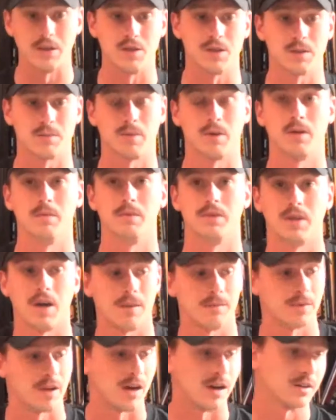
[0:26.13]
is superb and
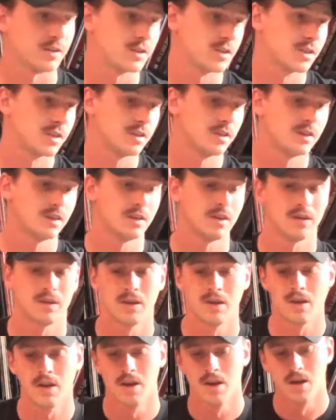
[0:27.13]
top notch.
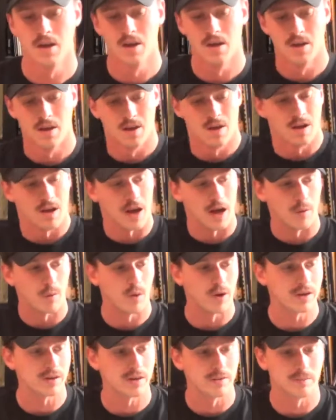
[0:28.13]
I
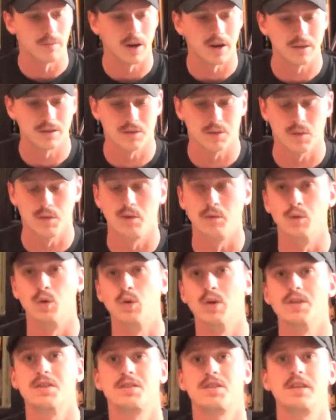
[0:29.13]
went and bought into the
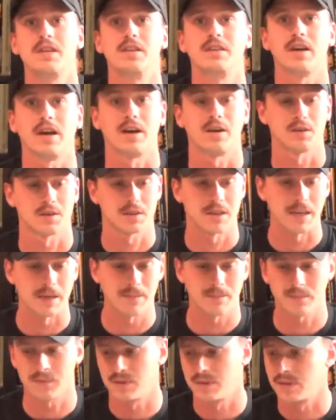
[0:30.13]
Ruined City
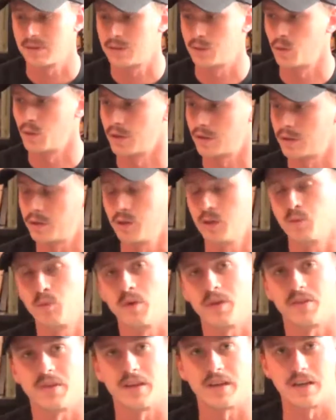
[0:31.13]
Tablescape to include
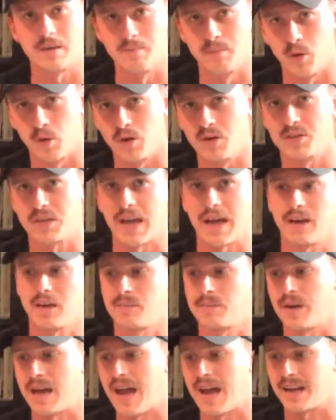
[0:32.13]
with a bonus
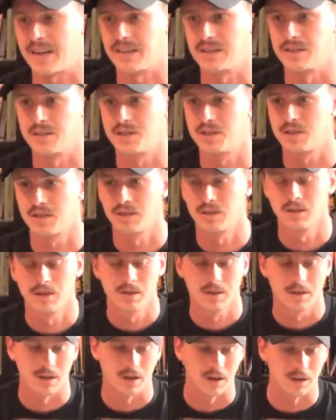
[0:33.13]
add-on package
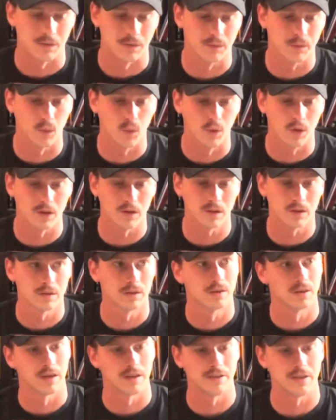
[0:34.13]
12
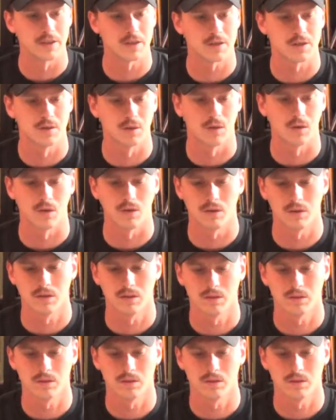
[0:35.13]
additional